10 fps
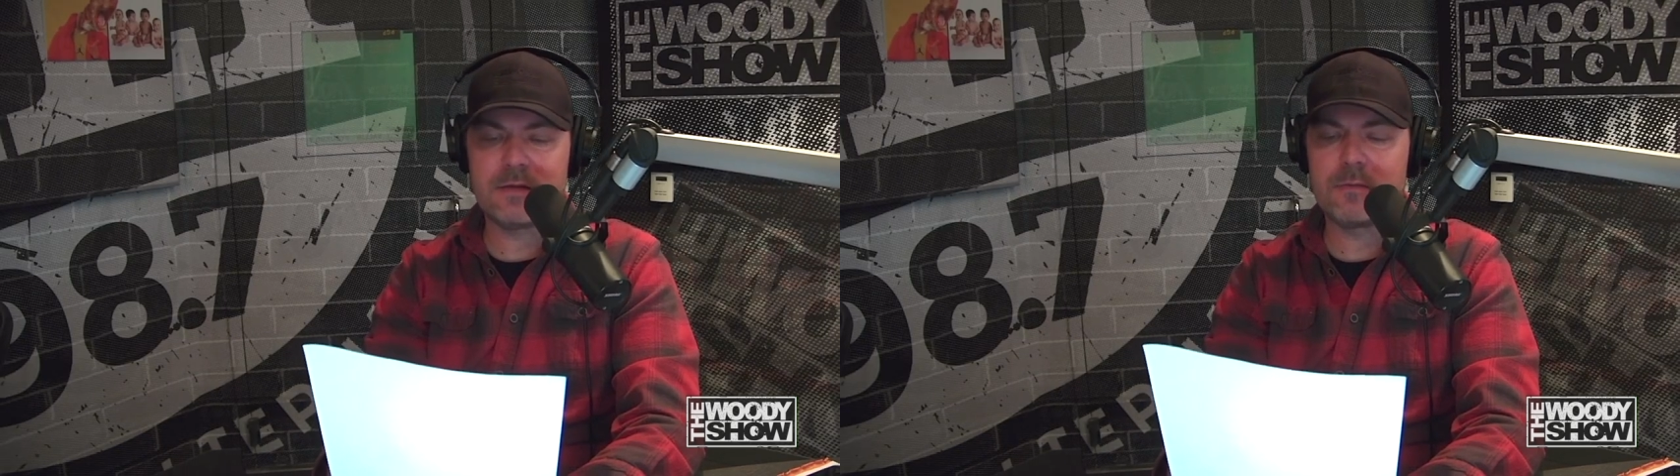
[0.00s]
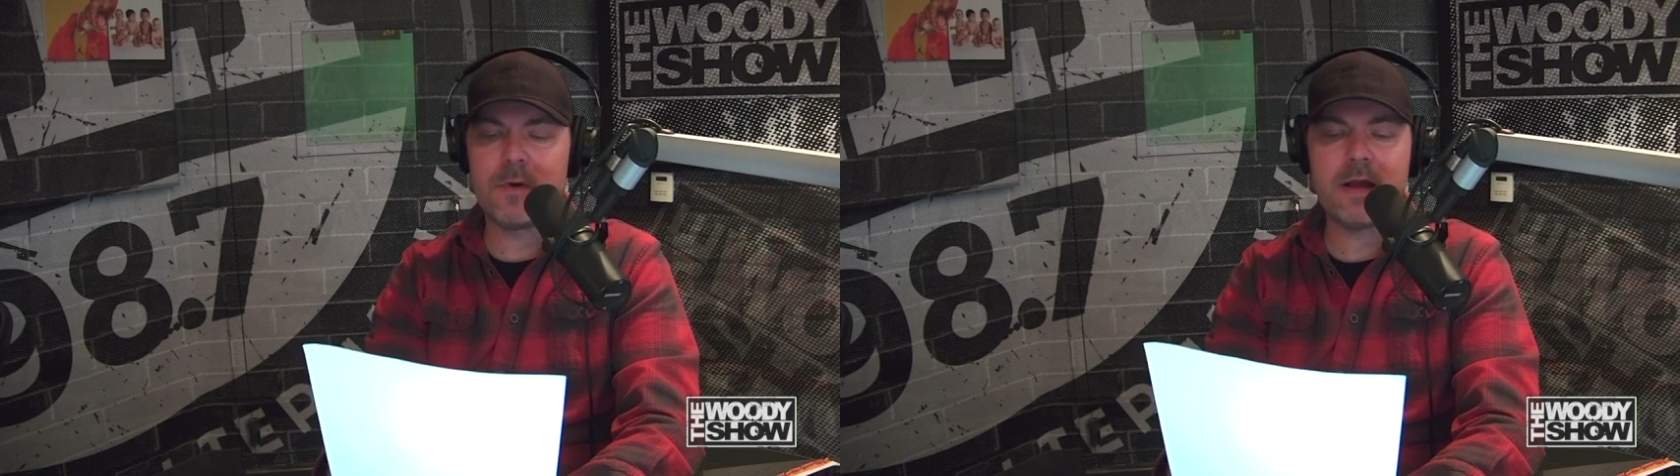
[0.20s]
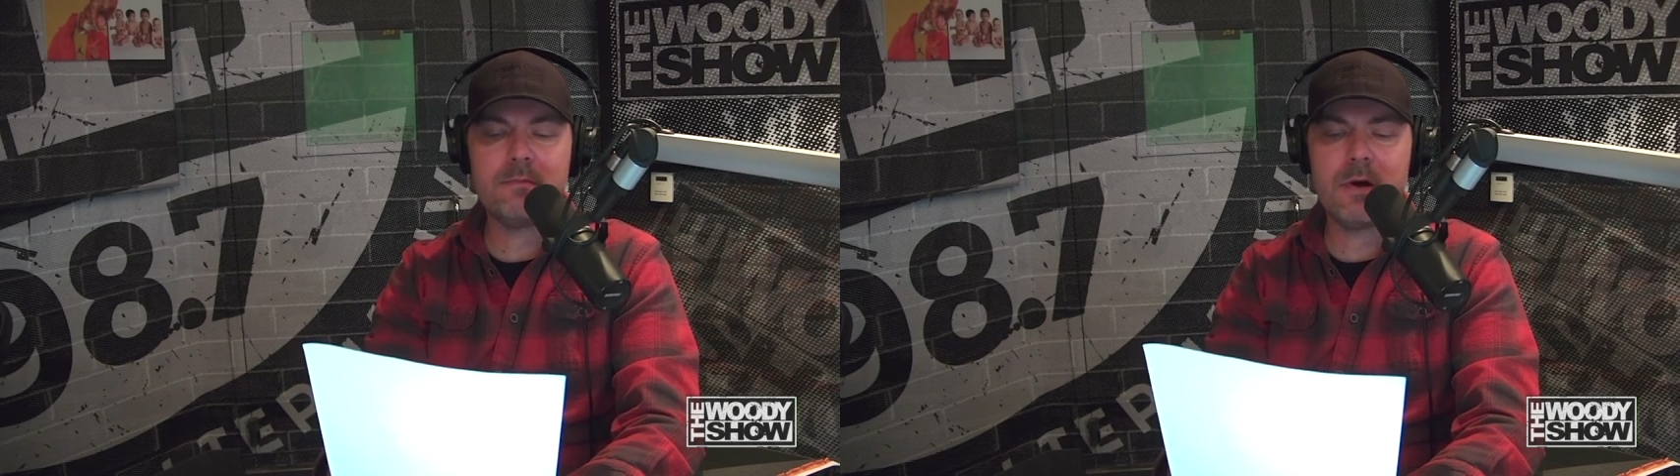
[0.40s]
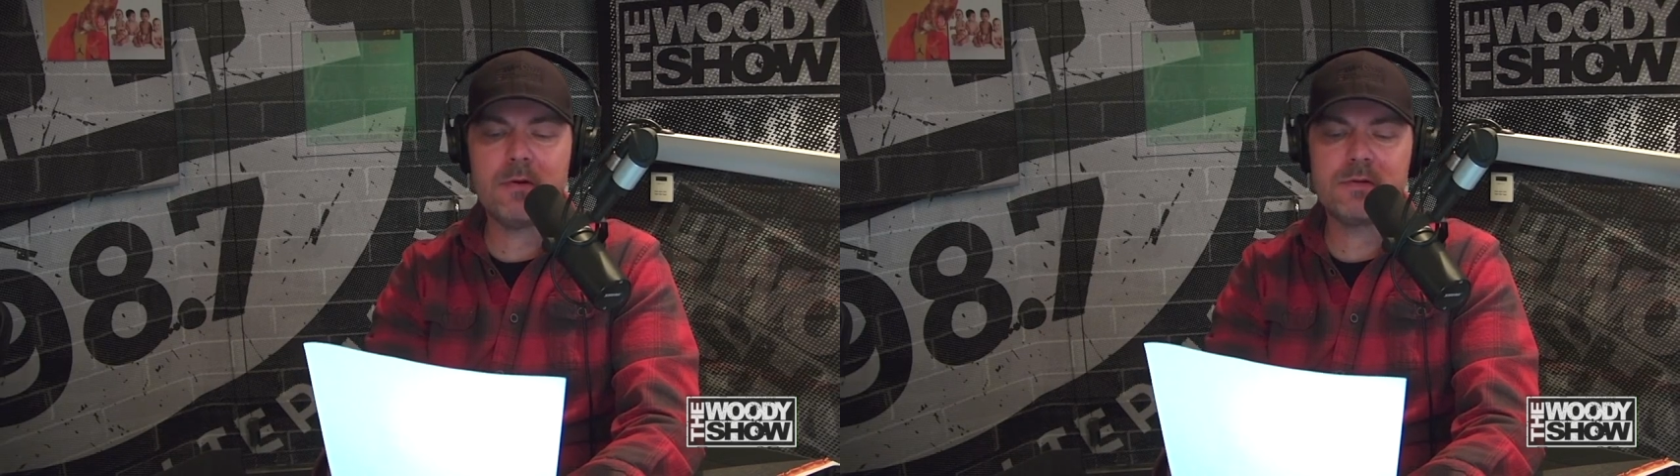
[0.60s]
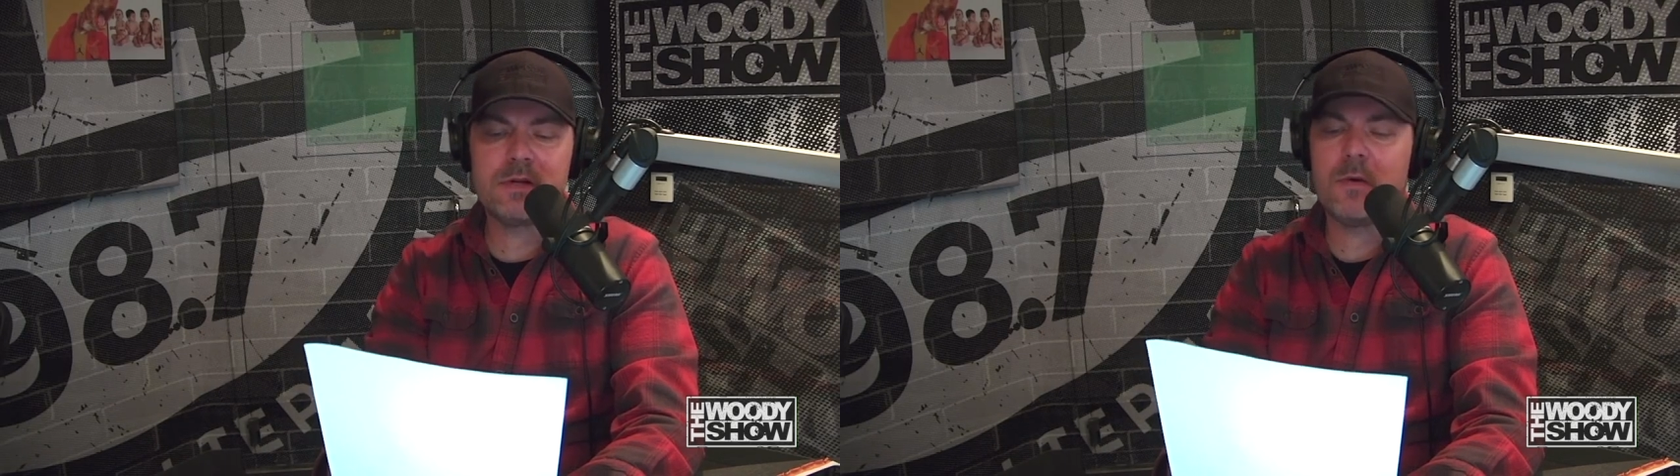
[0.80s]
the
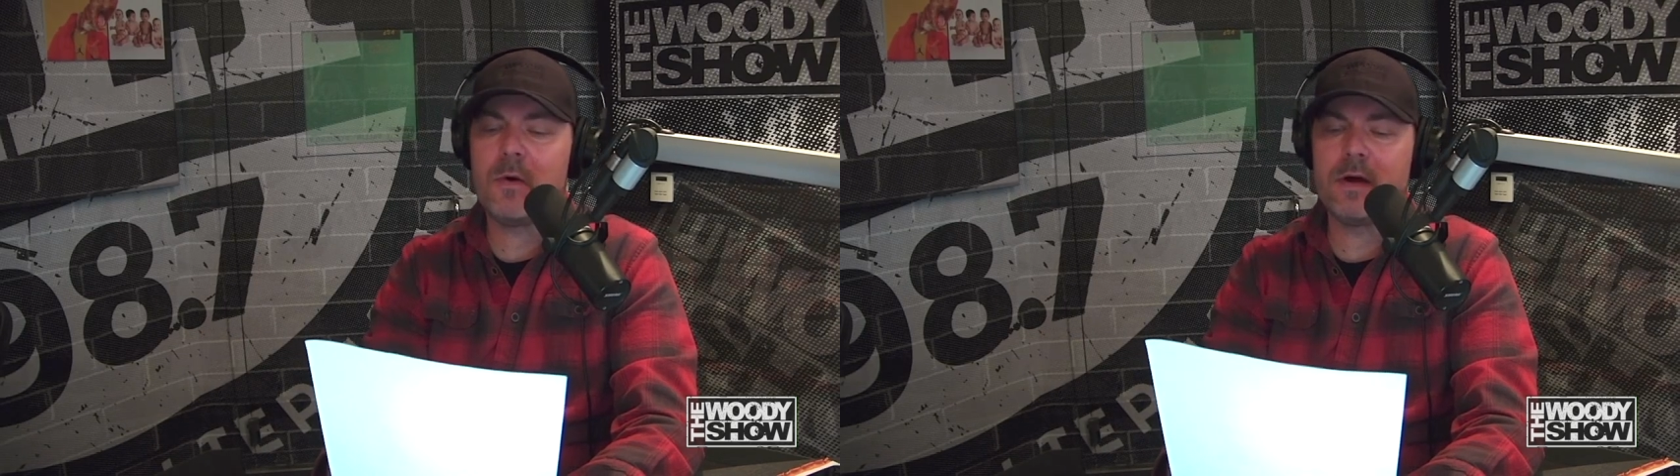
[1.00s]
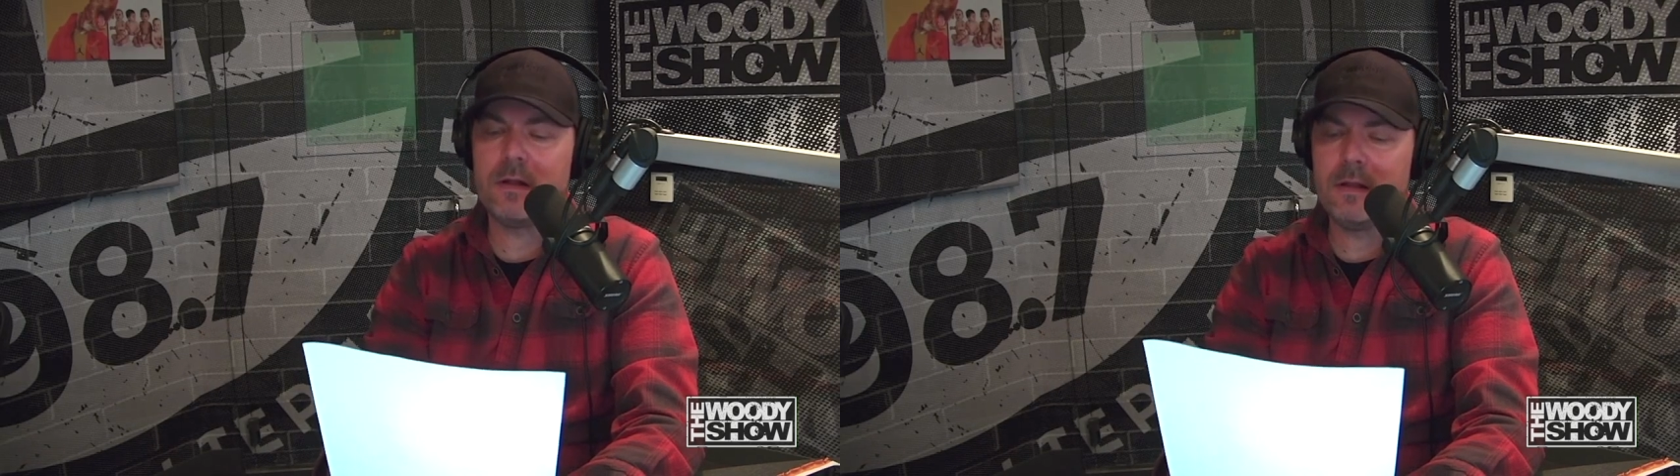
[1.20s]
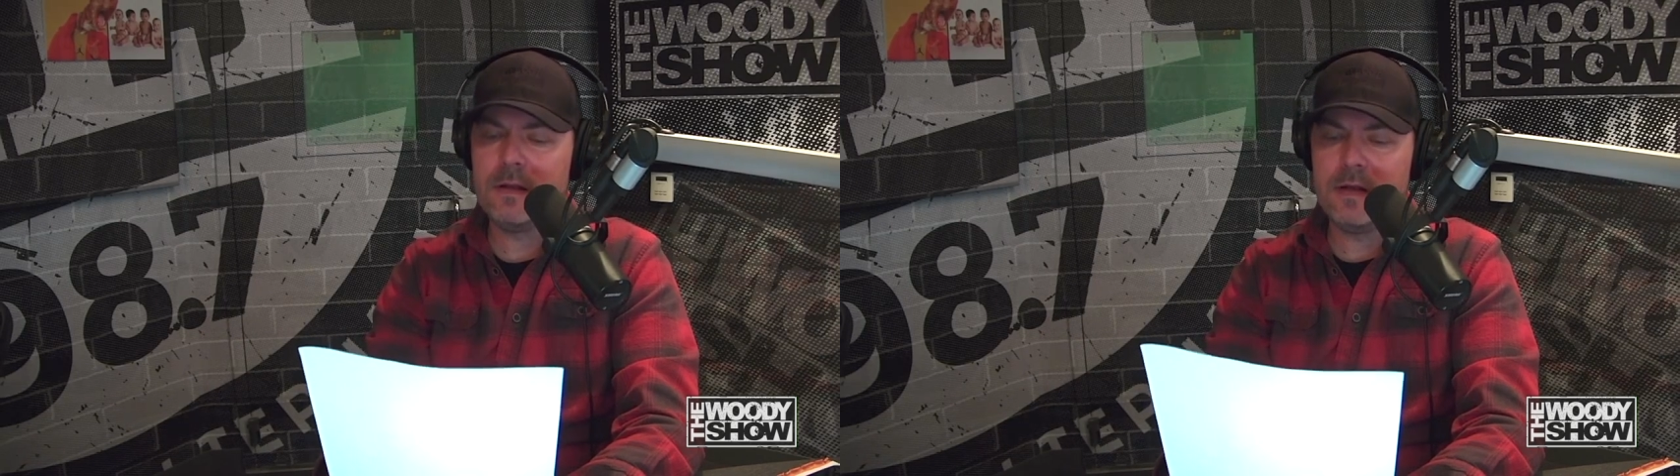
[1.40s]
rainbows in oil,